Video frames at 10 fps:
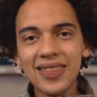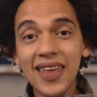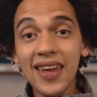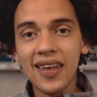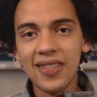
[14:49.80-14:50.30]

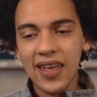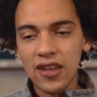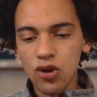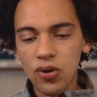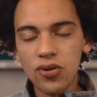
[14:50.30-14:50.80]
thing
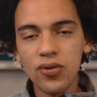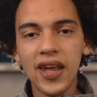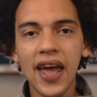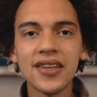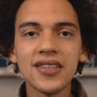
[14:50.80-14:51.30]
that you're
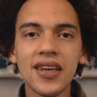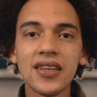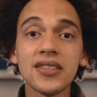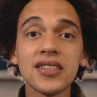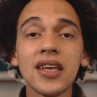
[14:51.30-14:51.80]
creating
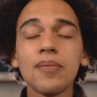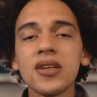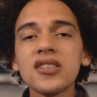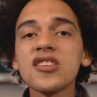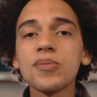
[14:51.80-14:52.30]
as
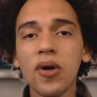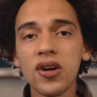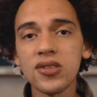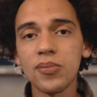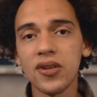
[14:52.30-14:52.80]
seamless as
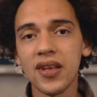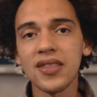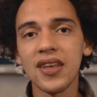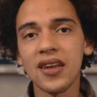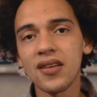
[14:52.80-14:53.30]
possible at
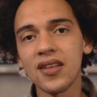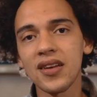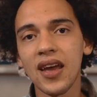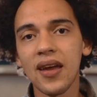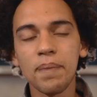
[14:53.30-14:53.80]
the end of the
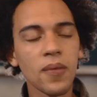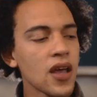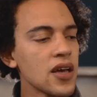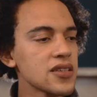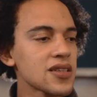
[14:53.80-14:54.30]
day.
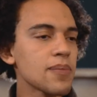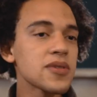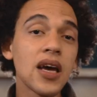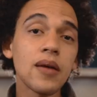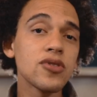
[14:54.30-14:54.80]

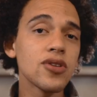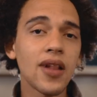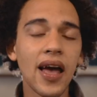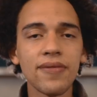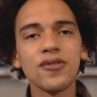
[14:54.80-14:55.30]
Sometimes
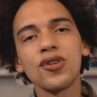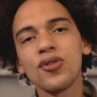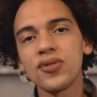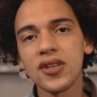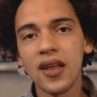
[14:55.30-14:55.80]
you'll have to
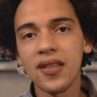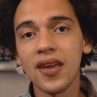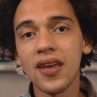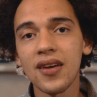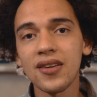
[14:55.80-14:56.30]
use other
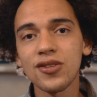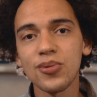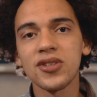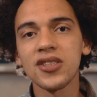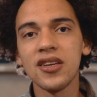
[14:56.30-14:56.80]
gear to
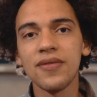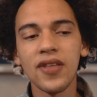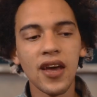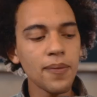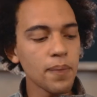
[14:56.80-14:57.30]
achieve
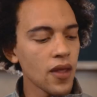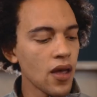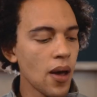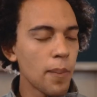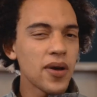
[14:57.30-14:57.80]
that,
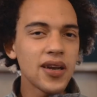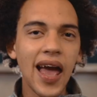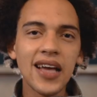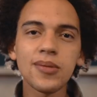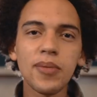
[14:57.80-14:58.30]
but
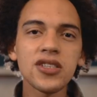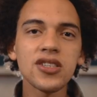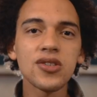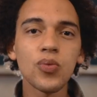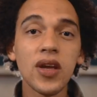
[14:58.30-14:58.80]
as much
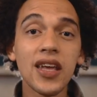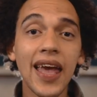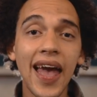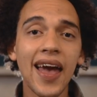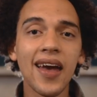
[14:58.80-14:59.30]
as we
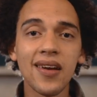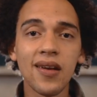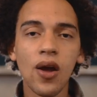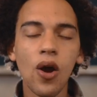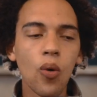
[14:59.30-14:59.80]
can,
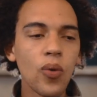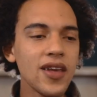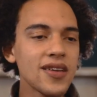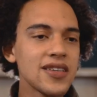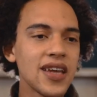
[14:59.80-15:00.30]

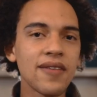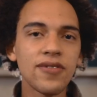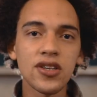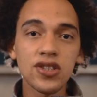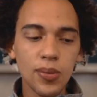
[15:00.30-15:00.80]
we endeavor to